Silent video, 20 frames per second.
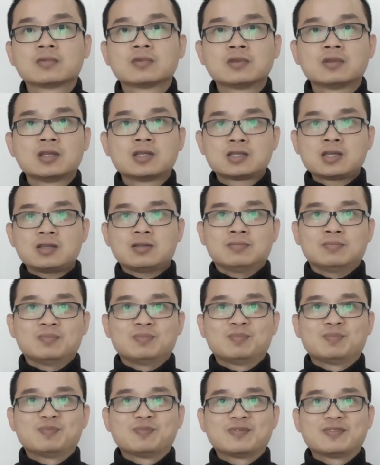That's it.
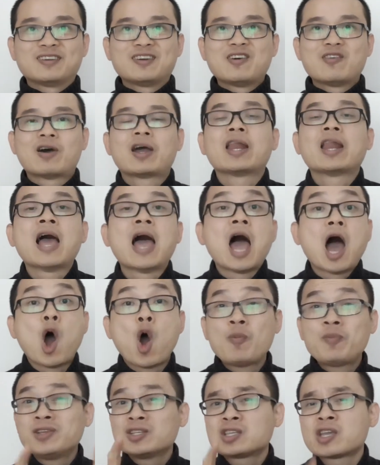Right? I
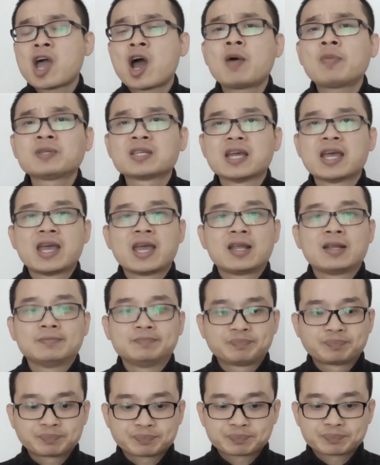hope this helps,
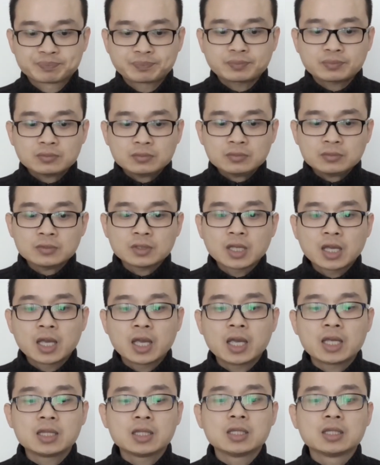and
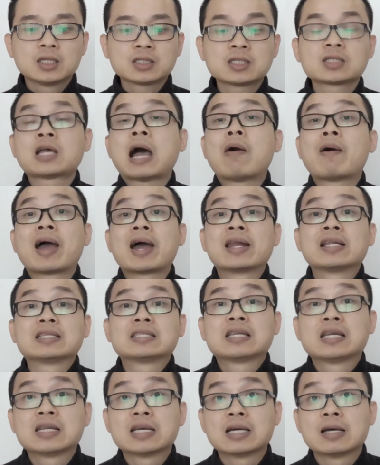this is how I
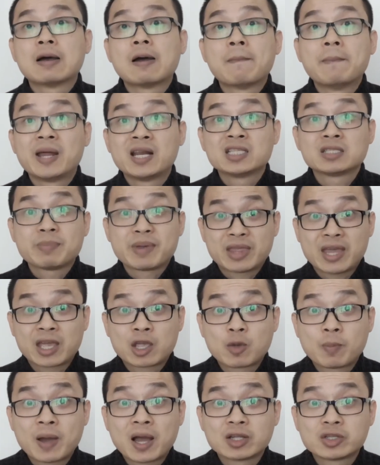understand balance
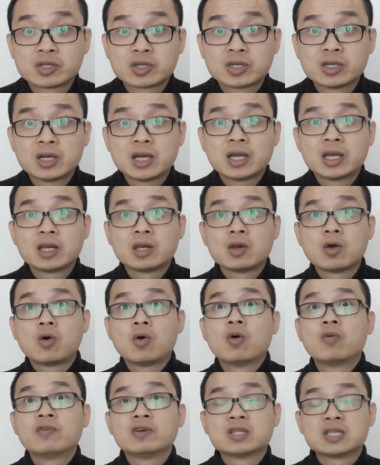method acupuncture, and
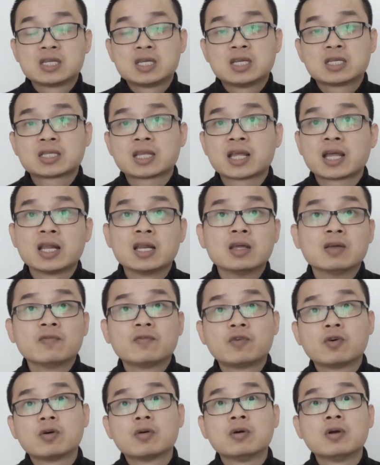over the years that I
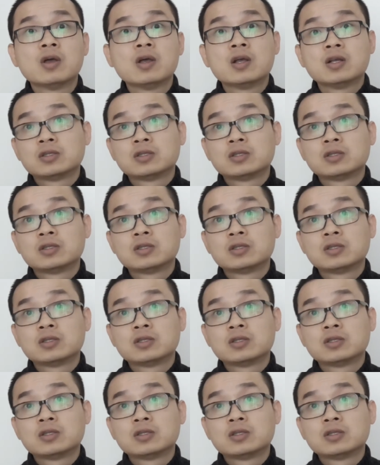learned from